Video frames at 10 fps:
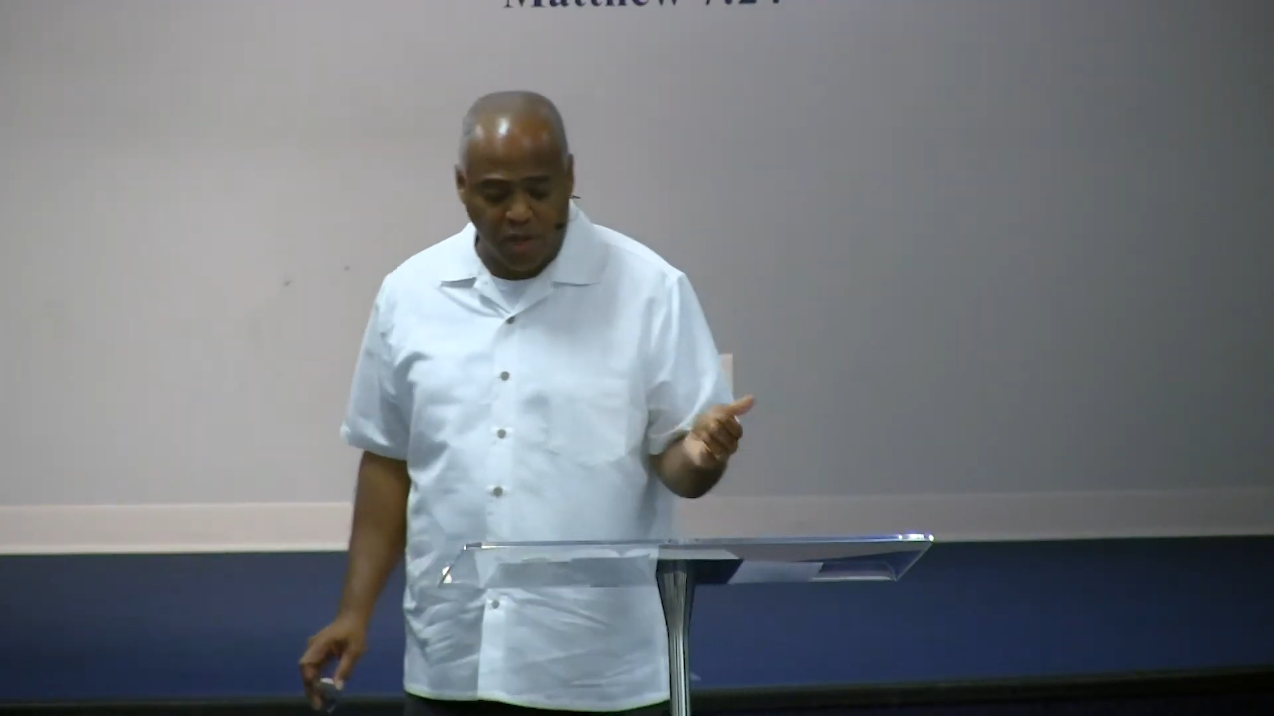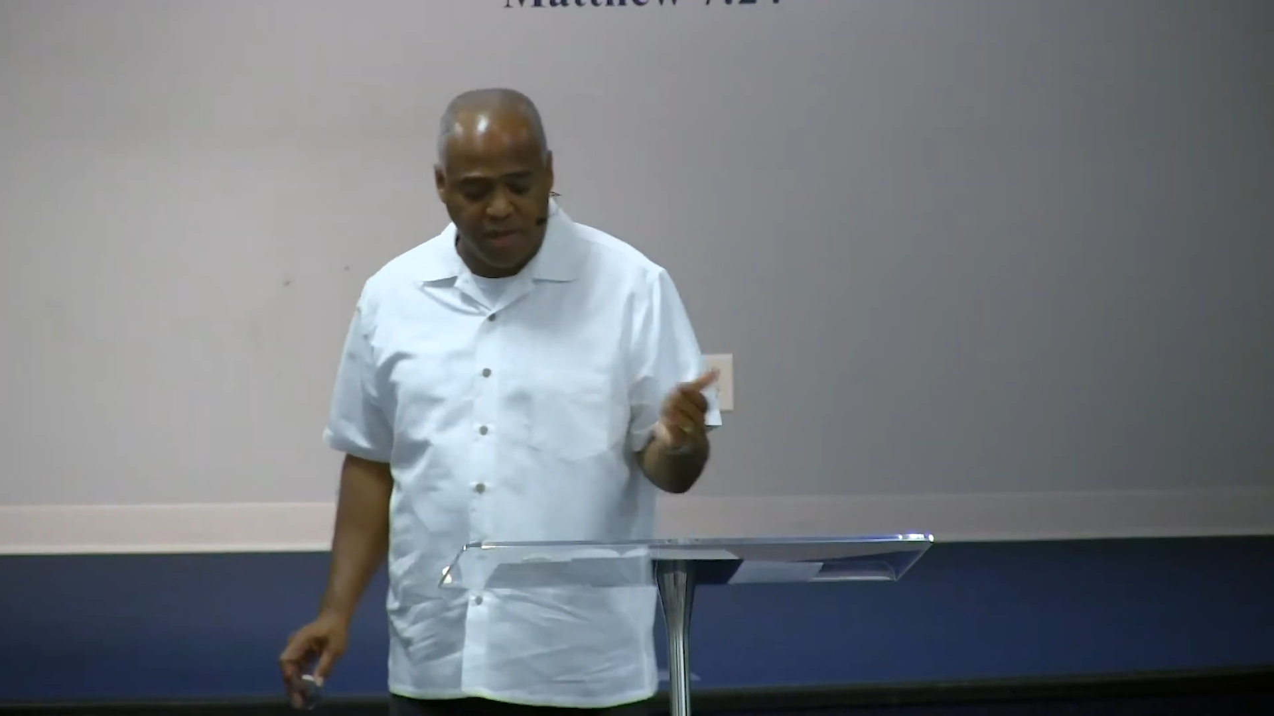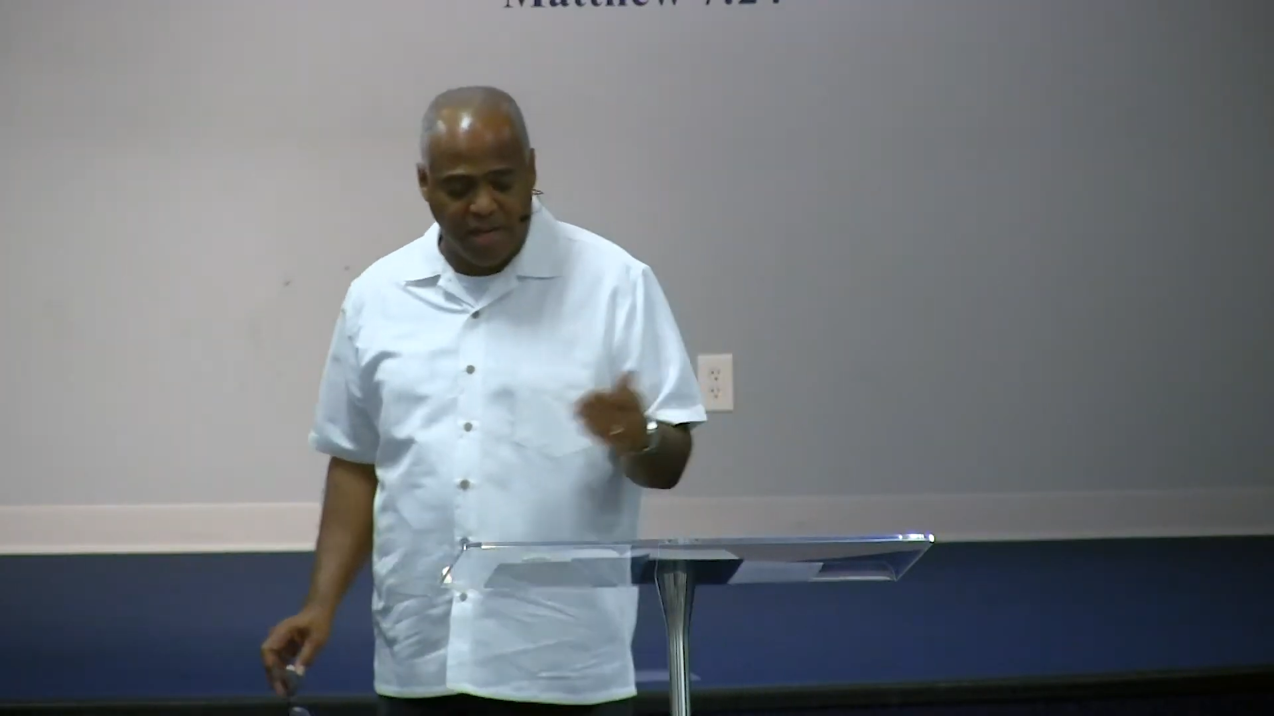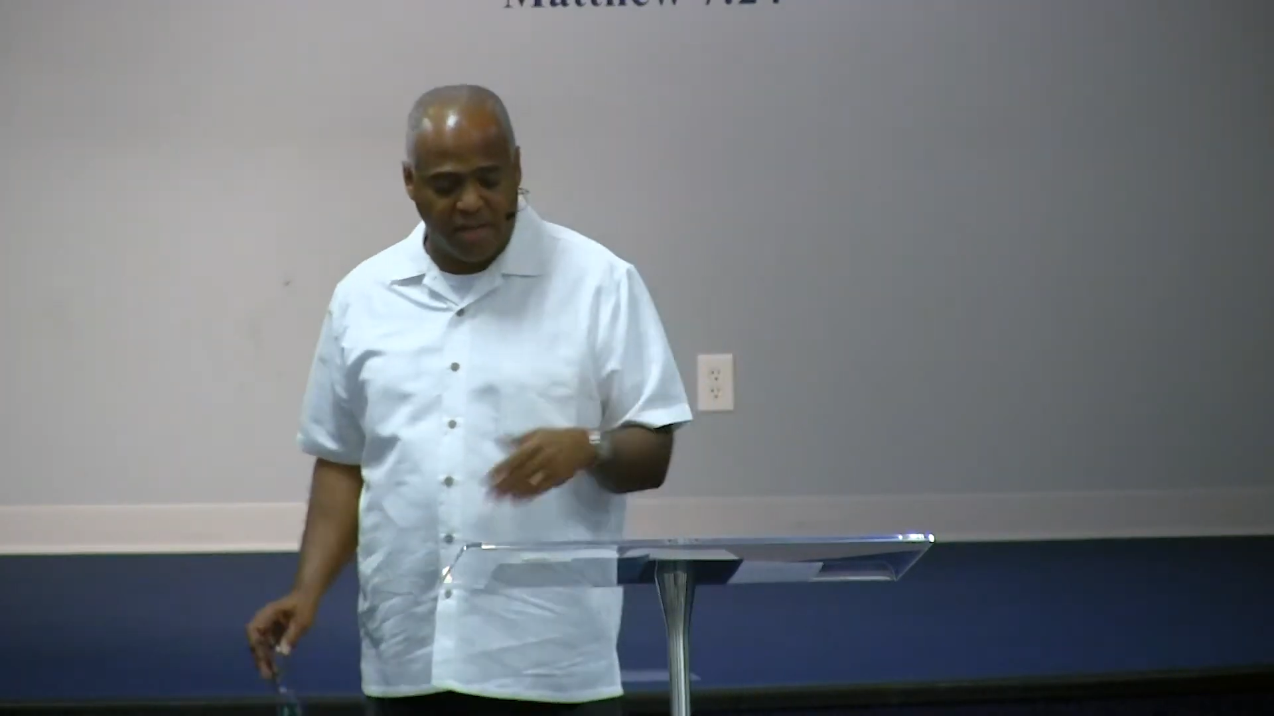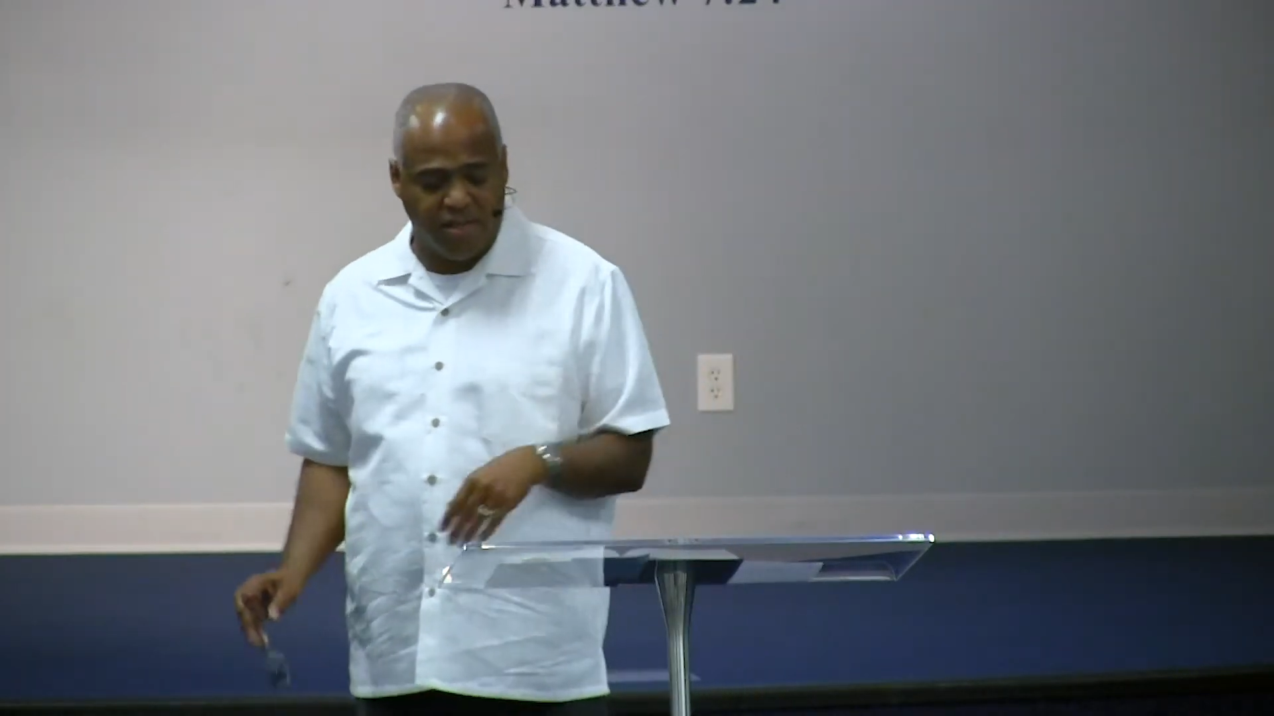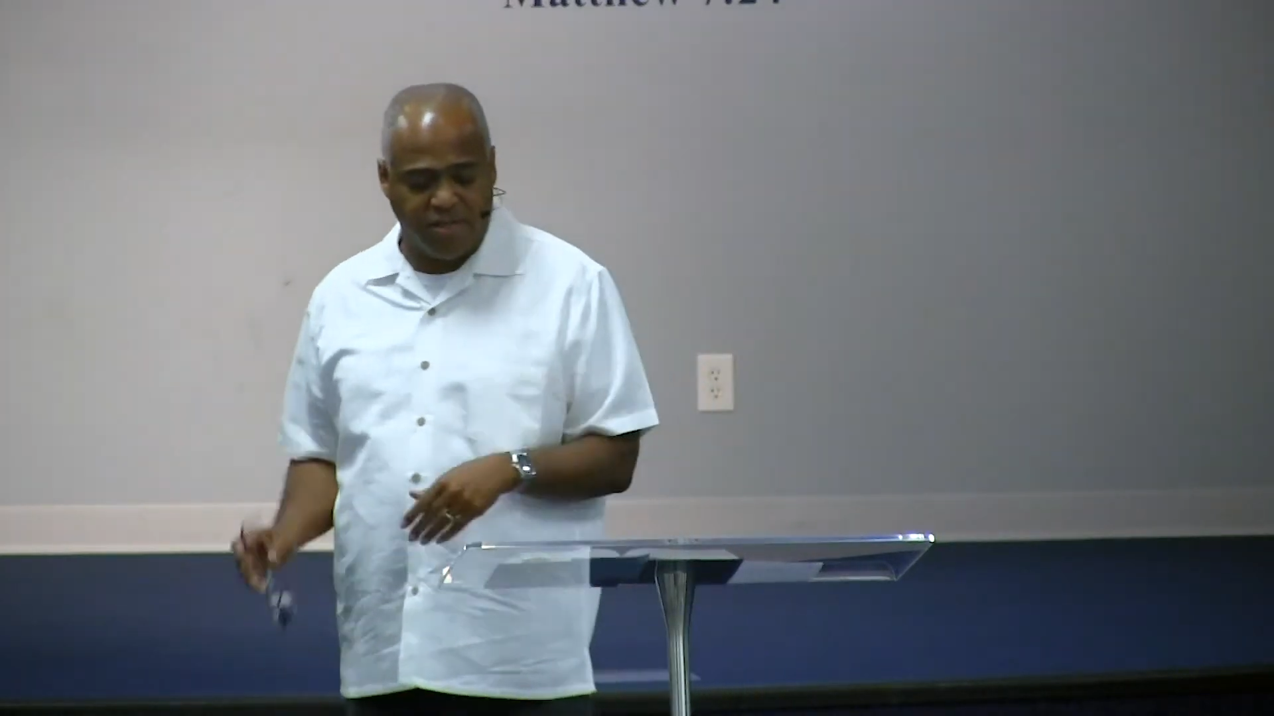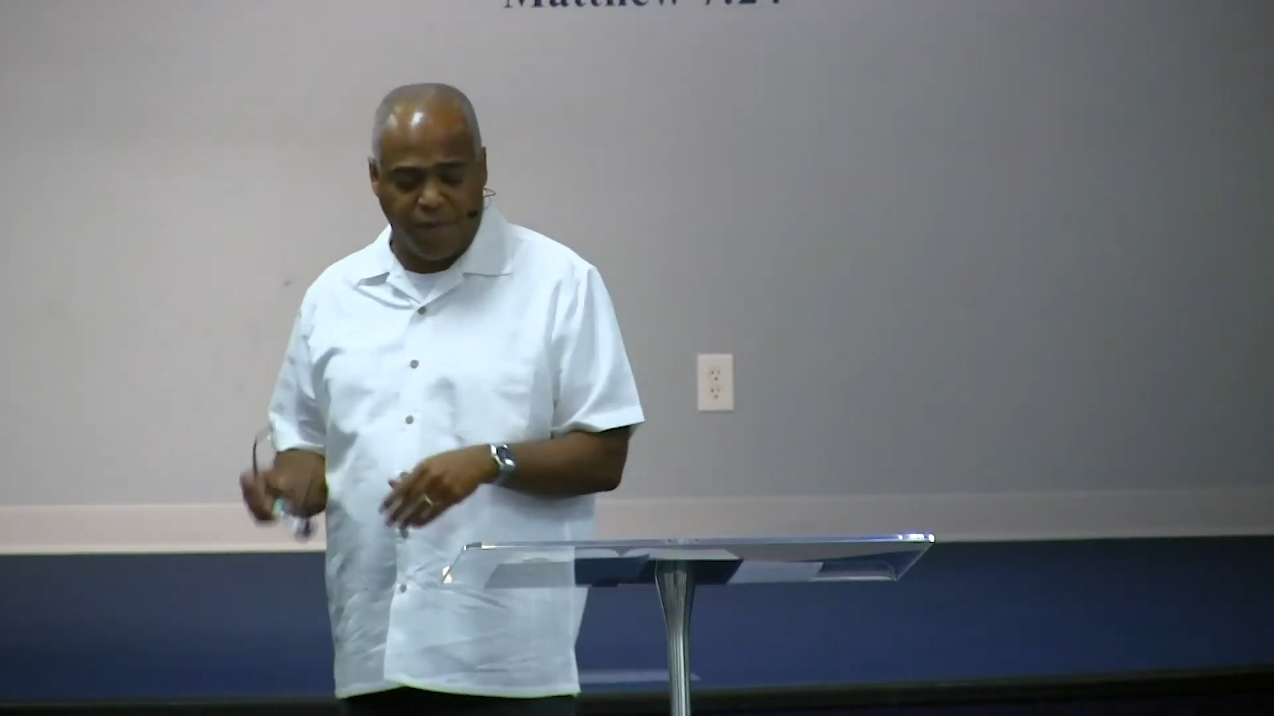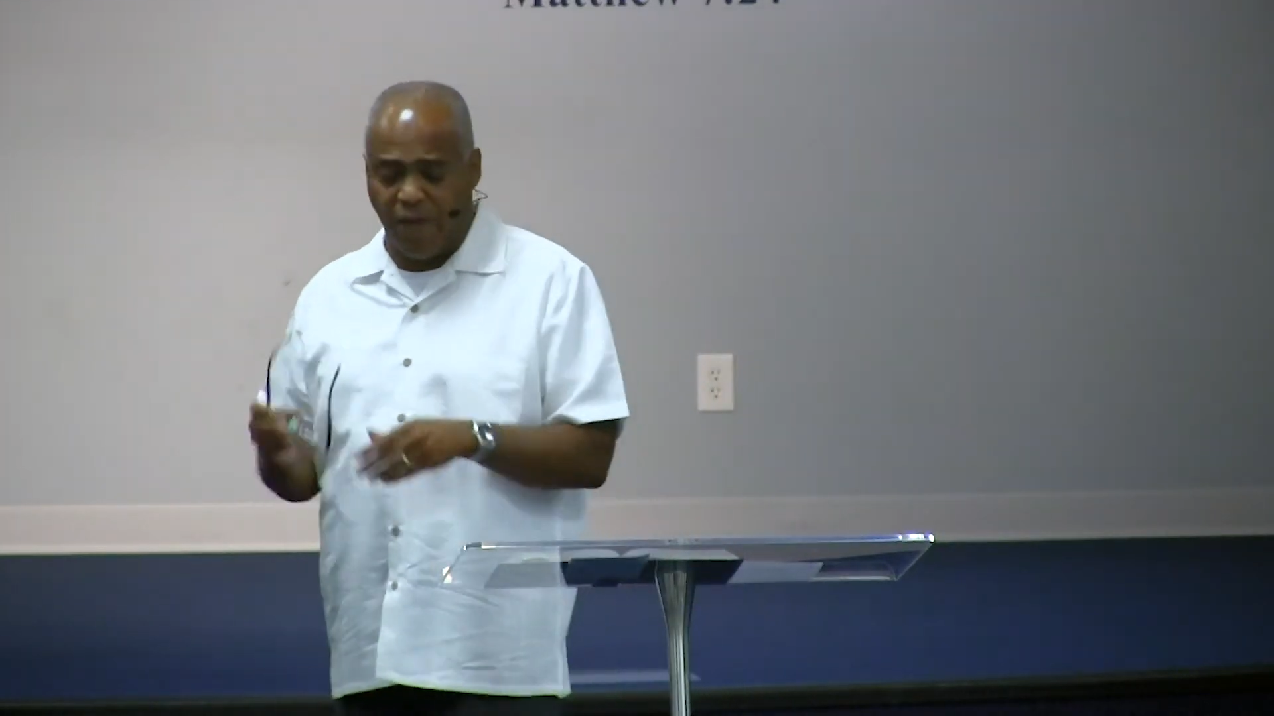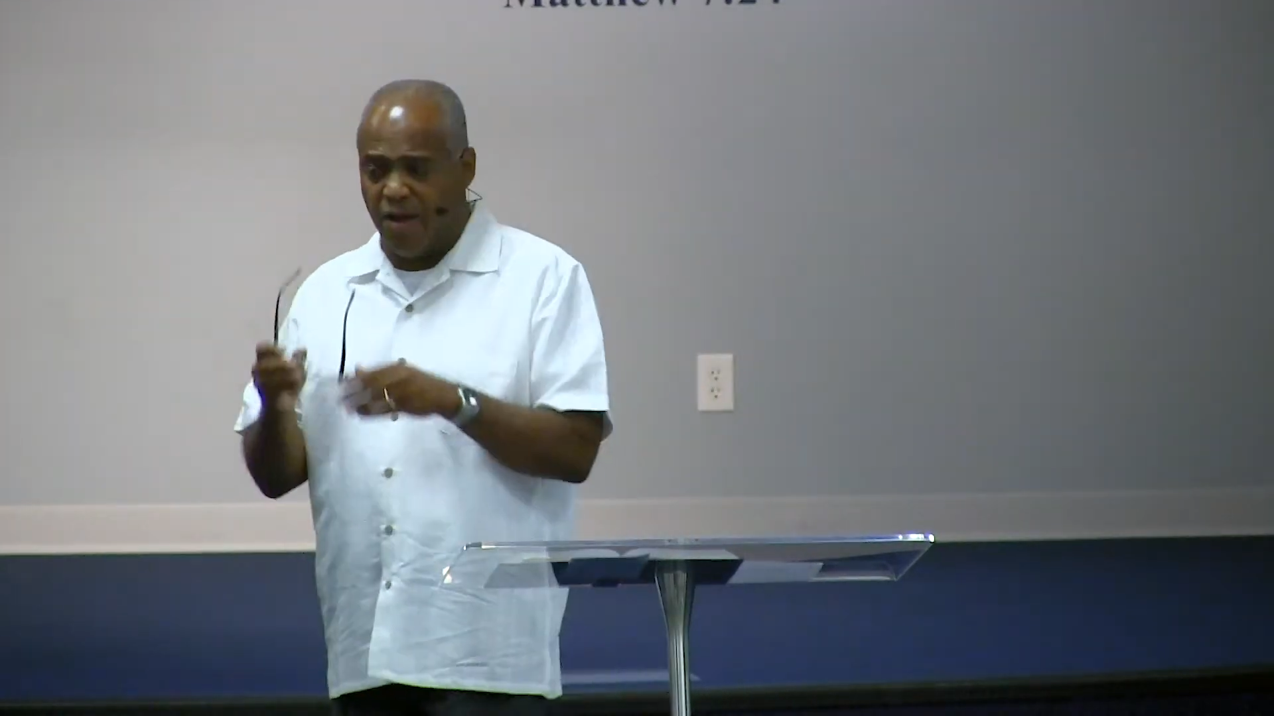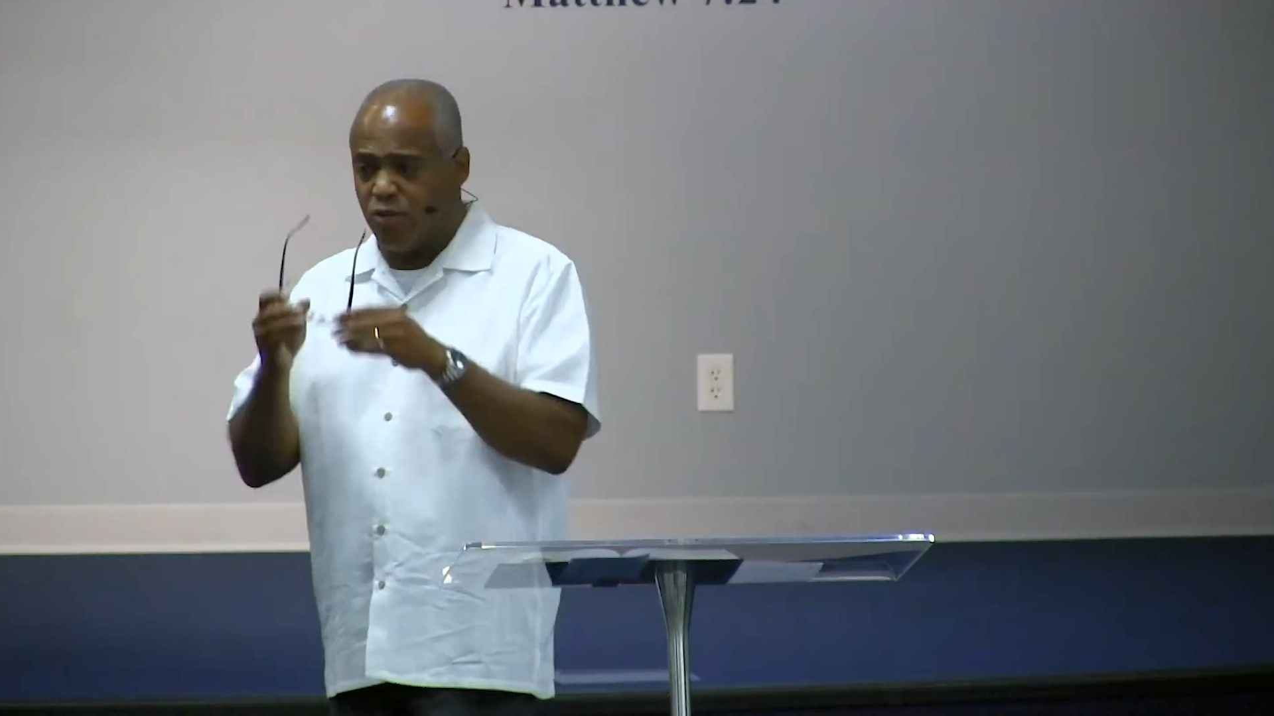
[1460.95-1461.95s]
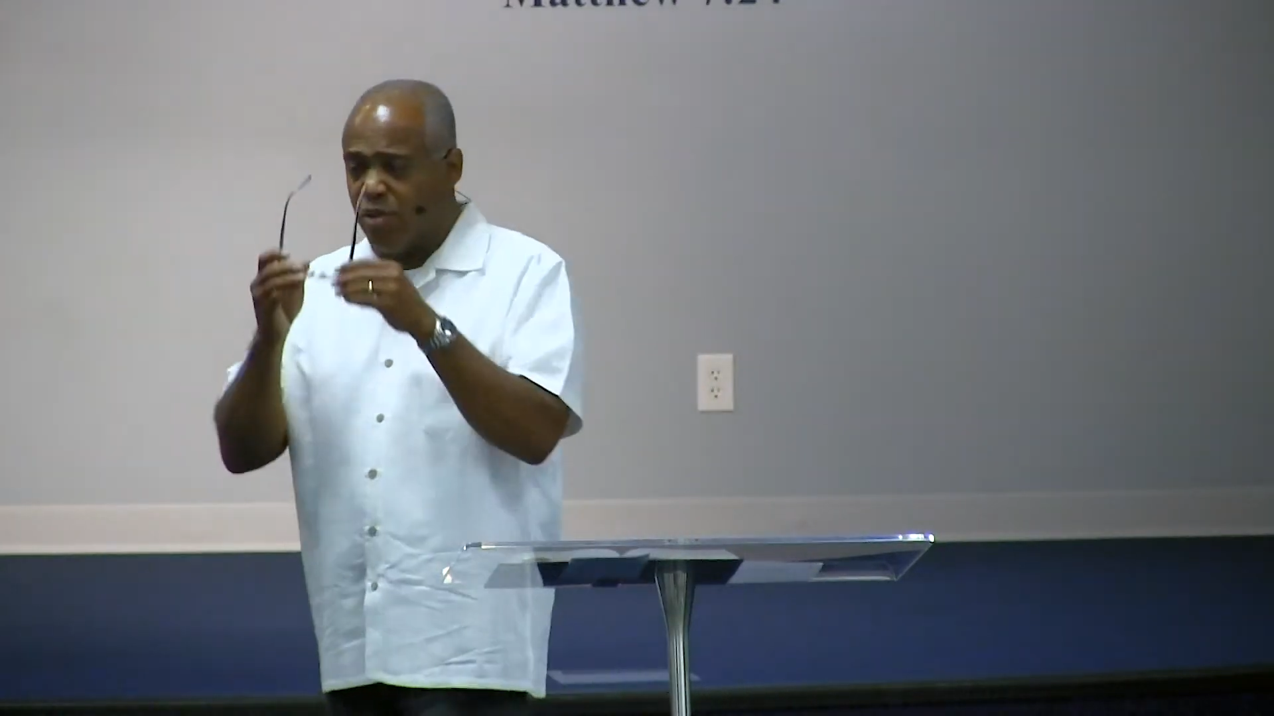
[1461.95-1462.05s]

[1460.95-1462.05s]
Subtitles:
conducts his affairs